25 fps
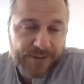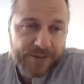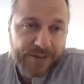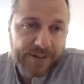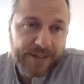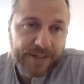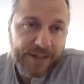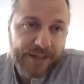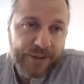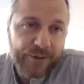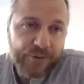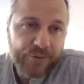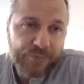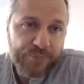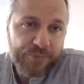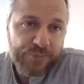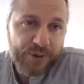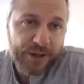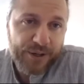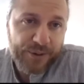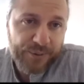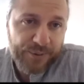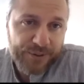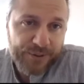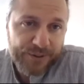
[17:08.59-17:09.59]
the kind of
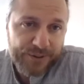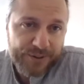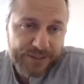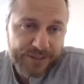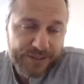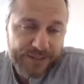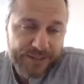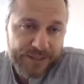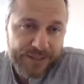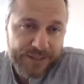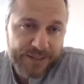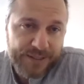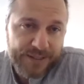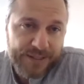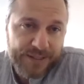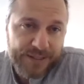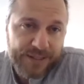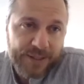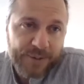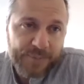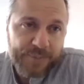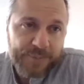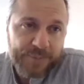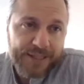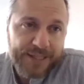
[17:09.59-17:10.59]
priority
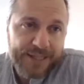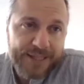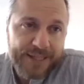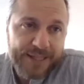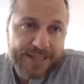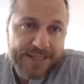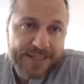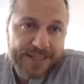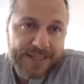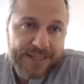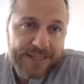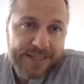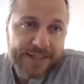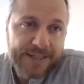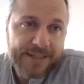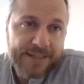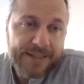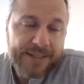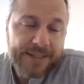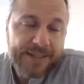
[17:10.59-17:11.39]
complaints that